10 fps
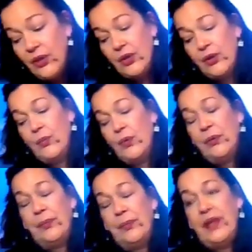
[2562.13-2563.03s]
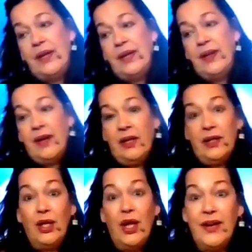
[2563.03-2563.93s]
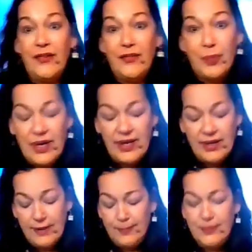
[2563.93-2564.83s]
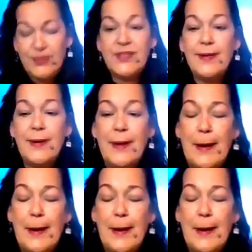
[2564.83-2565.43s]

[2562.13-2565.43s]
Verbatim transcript: there will be a lot of breakups.